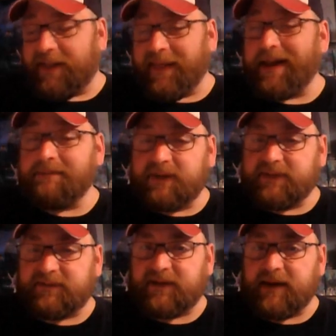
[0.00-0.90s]
I think I'm
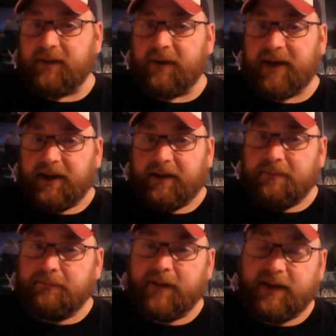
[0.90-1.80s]
going to stay away,
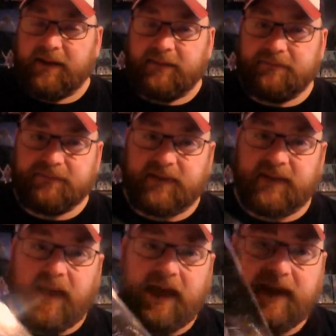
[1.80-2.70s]
but
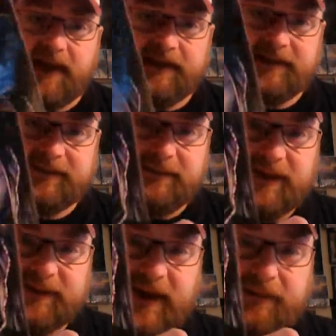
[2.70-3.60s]
I added it to
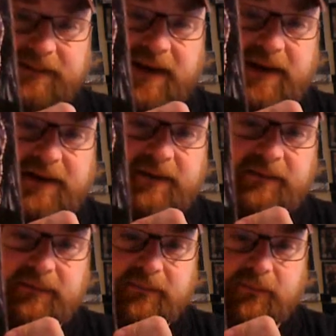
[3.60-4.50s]
my top 10.
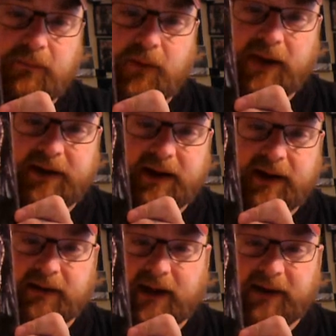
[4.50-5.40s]
Why
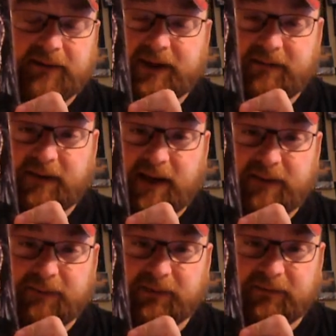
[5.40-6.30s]
not? I don't have a
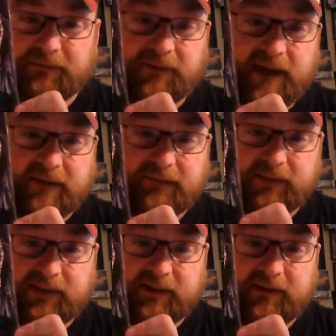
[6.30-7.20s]
lot of books for last
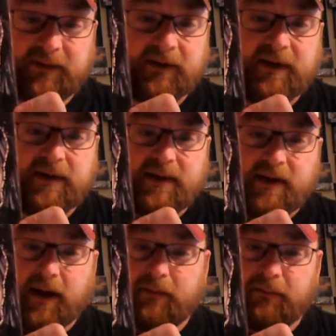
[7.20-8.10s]
week either.
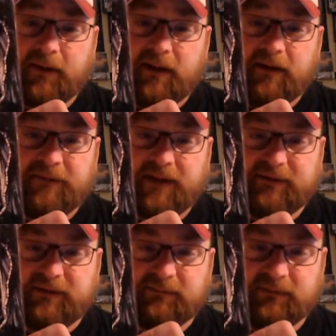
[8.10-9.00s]
Love that
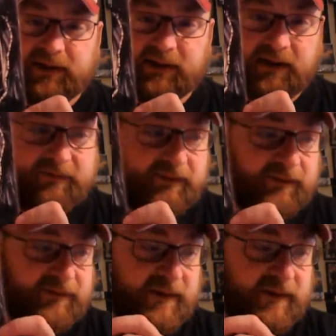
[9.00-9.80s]
Jim Lee cover.